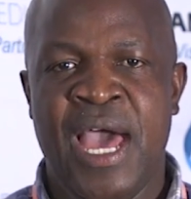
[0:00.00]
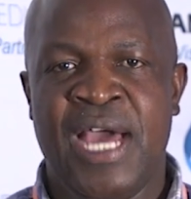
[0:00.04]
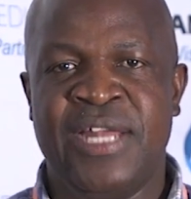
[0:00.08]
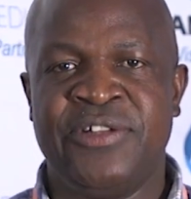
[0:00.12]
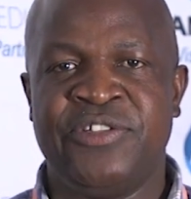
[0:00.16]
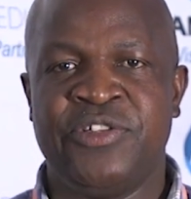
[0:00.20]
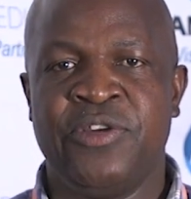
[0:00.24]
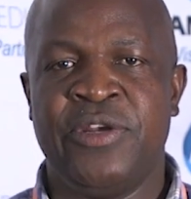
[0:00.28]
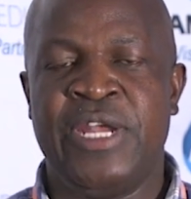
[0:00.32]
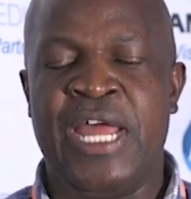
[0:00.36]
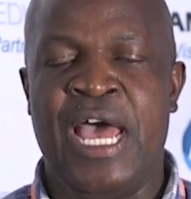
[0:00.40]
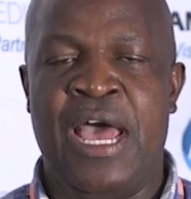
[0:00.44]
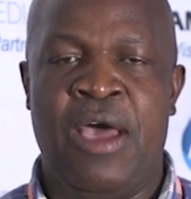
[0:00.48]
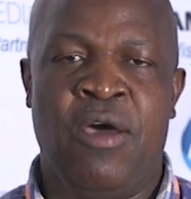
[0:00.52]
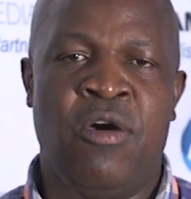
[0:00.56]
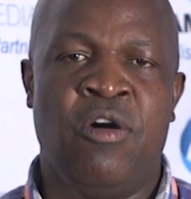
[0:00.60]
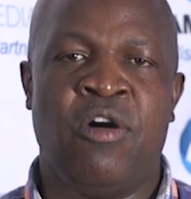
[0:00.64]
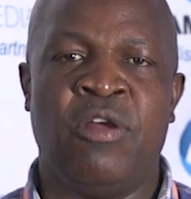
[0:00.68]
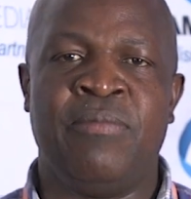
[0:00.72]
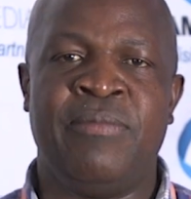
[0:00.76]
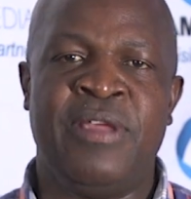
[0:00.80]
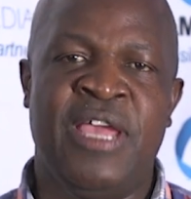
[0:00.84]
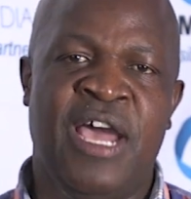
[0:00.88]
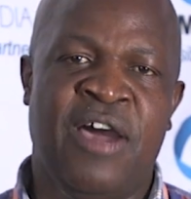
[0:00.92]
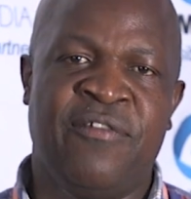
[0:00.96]
And so now,
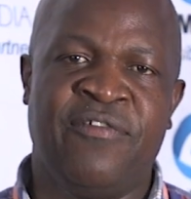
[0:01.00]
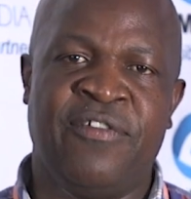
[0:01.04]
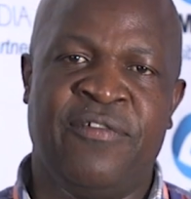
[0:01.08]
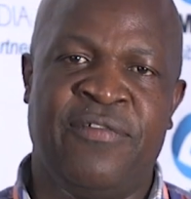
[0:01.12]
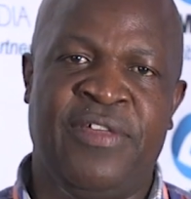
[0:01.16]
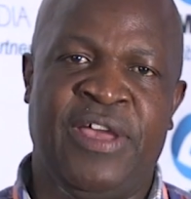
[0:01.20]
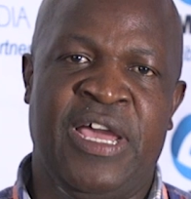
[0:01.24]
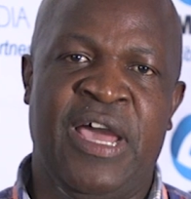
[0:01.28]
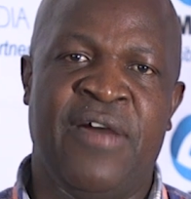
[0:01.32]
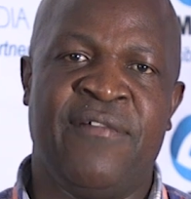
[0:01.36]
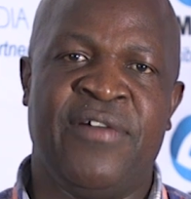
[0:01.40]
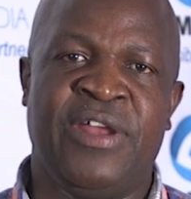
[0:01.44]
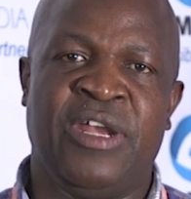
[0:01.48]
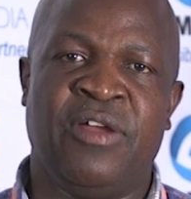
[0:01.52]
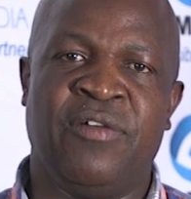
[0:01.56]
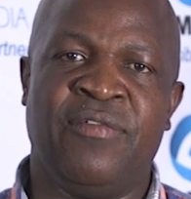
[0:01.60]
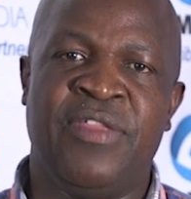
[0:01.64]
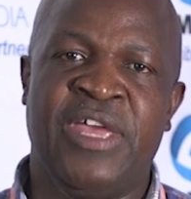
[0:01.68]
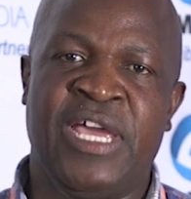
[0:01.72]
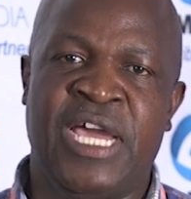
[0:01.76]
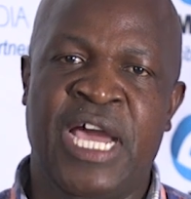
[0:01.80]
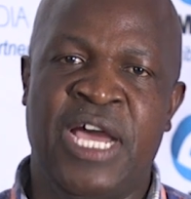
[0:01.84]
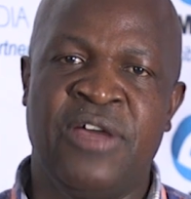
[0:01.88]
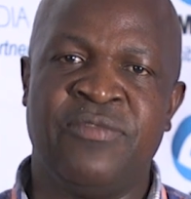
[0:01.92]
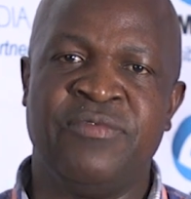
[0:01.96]
on behalf of the governor of
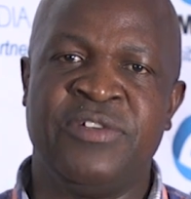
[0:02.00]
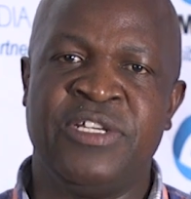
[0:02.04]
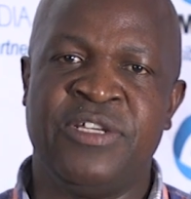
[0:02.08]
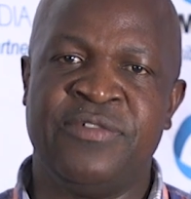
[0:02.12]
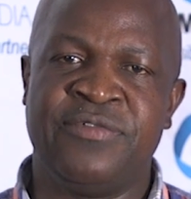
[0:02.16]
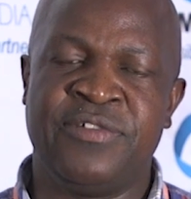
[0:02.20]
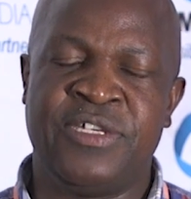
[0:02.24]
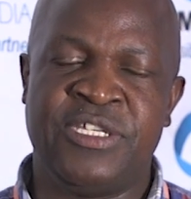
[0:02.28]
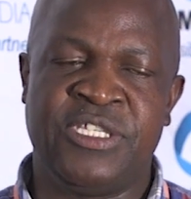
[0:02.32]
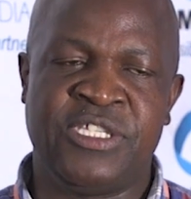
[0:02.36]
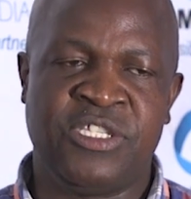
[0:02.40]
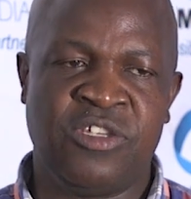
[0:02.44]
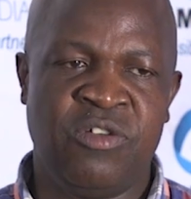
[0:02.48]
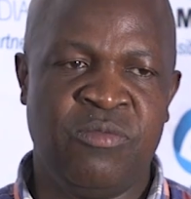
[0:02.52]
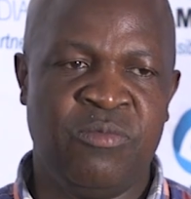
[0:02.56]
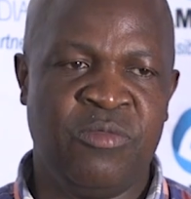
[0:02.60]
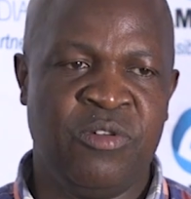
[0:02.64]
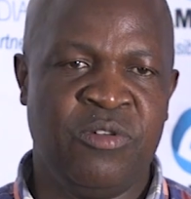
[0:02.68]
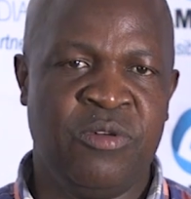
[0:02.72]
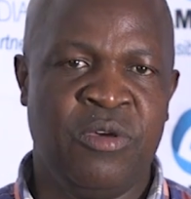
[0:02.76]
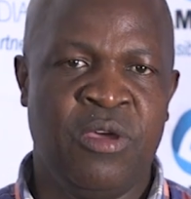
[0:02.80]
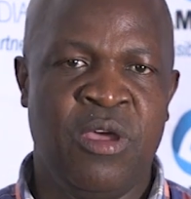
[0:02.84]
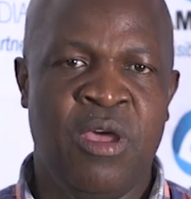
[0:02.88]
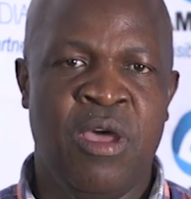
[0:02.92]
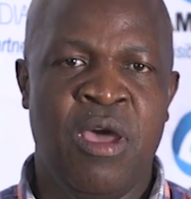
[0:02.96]
the county of
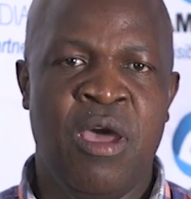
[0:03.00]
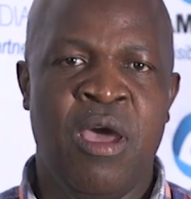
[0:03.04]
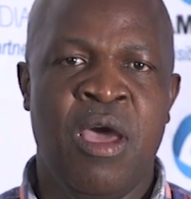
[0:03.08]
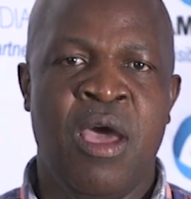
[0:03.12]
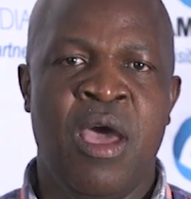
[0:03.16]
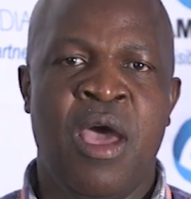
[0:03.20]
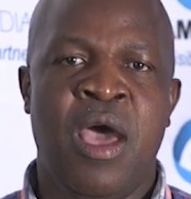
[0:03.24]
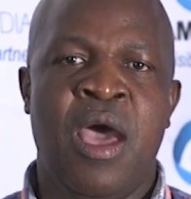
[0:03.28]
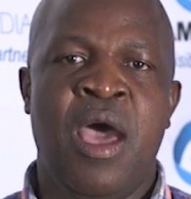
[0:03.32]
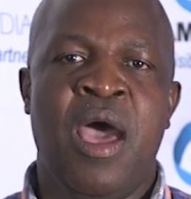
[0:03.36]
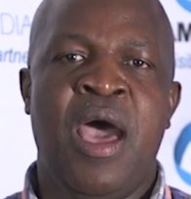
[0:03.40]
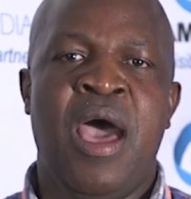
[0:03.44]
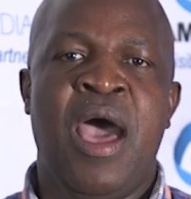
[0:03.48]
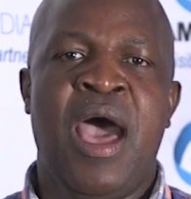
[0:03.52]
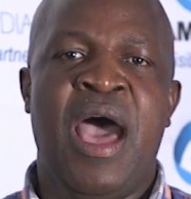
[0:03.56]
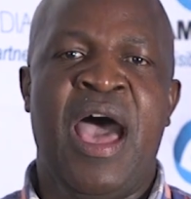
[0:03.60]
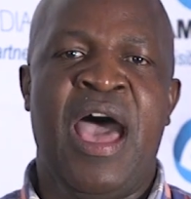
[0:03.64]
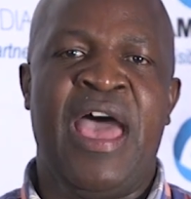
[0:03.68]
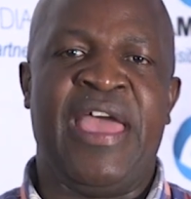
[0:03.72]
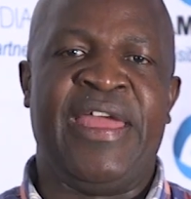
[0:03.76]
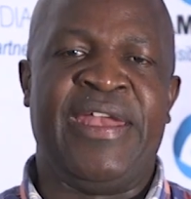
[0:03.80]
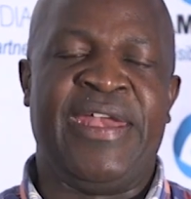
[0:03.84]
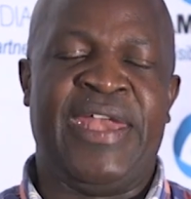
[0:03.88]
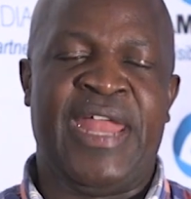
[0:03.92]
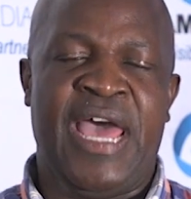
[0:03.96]
Kisumu,
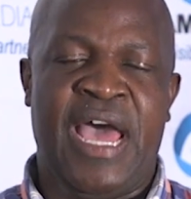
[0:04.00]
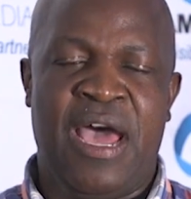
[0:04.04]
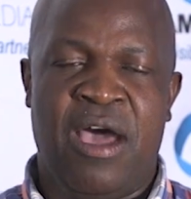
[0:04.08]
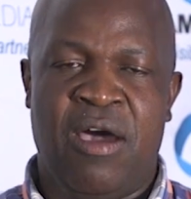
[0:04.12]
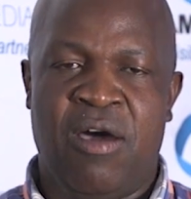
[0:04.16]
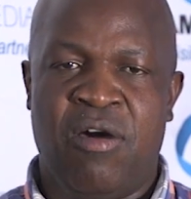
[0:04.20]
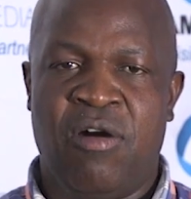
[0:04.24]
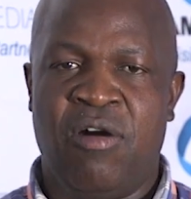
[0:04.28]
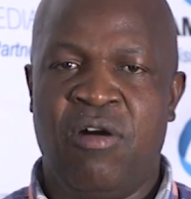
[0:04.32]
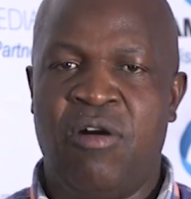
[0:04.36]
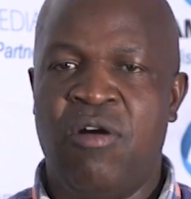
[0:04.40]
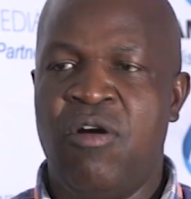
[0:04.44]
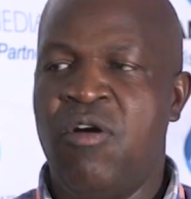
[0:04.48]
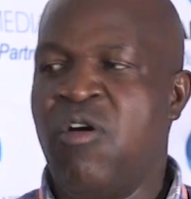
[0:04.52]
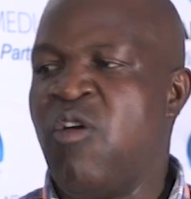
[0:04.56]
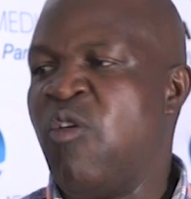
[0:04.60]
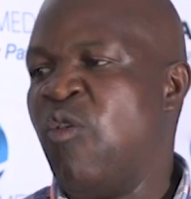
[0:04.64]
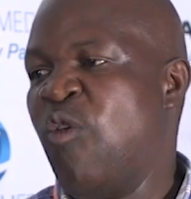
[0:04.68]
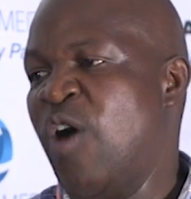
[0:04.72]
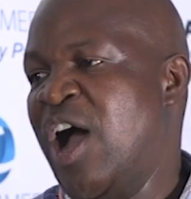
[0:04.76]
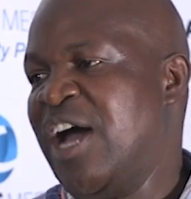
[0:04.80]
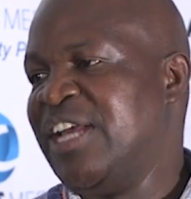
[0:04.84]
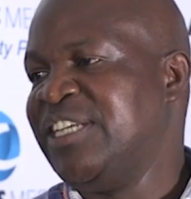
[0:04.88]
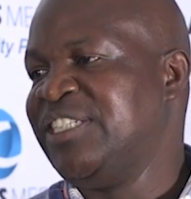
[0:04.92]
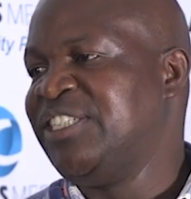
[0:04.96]
I now
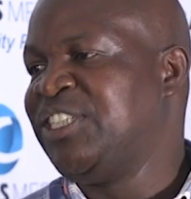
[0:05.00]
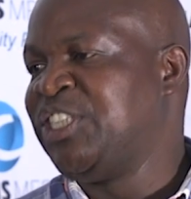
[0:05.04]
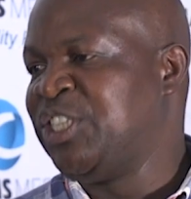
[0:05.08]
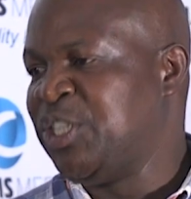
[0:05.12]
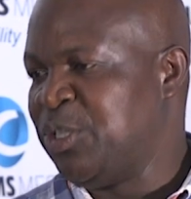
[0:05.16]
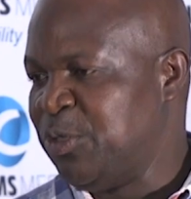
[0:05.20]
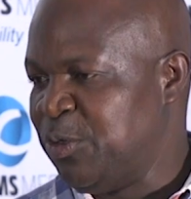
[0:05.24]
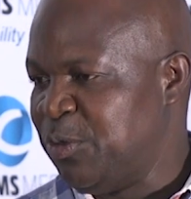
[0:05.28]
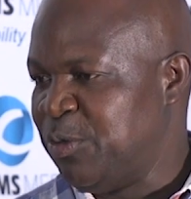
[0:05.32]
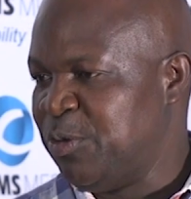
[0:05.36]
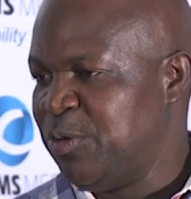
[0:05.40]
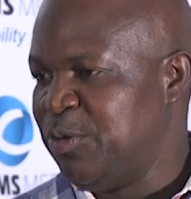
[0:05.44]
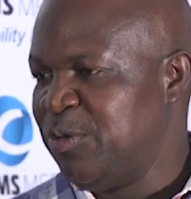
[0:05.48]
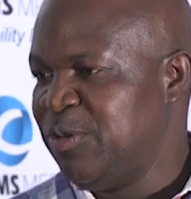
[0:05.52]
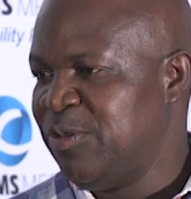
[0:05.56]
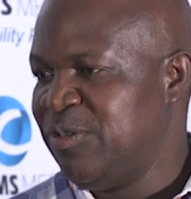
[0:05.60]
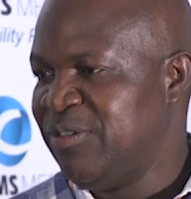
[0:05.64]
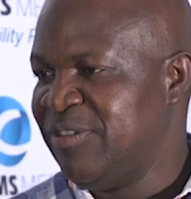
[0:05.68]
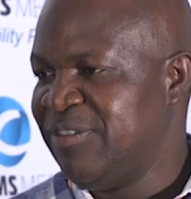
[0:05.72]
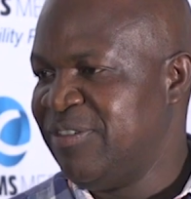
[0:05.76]
want to